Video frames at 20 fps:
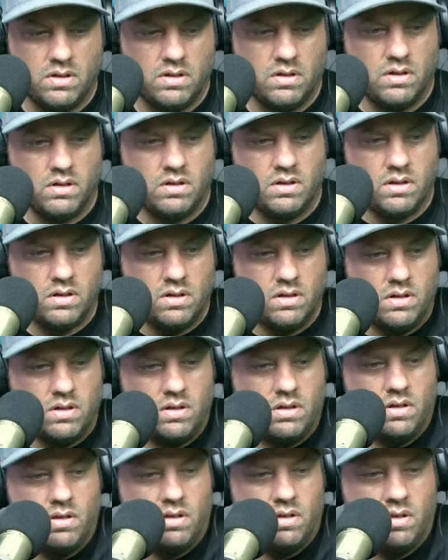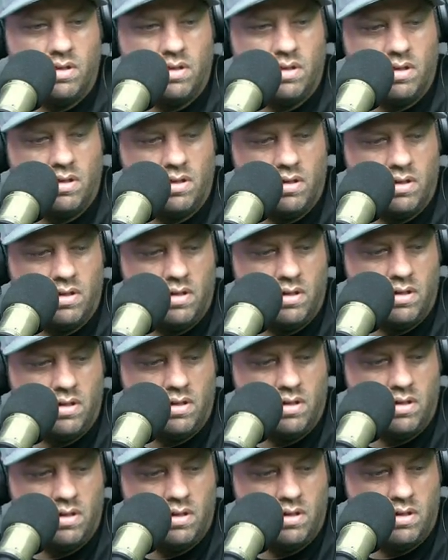
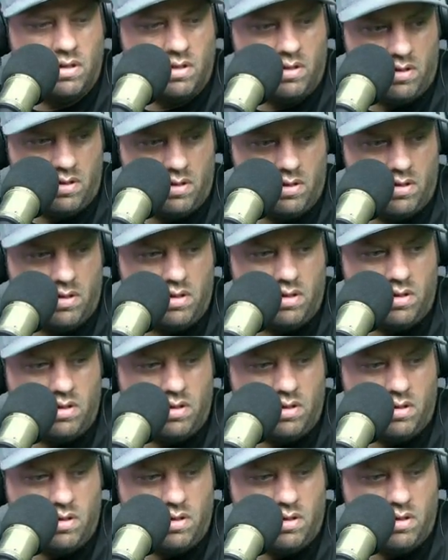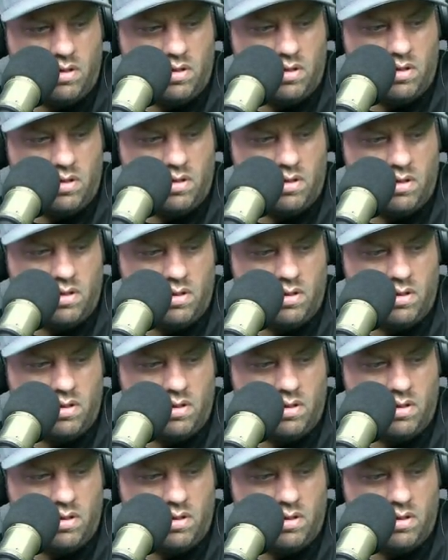(silence)